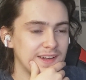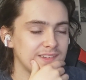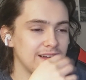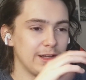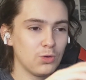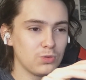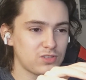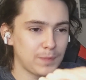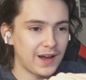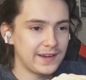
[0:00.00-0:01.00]
There's a little
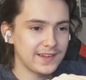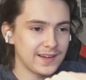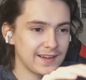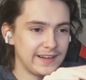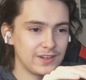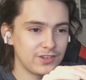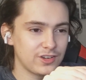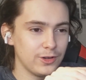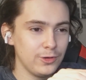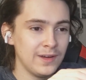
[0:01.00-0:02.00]
spider in the
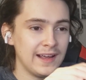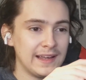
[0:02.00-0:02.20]
shoe.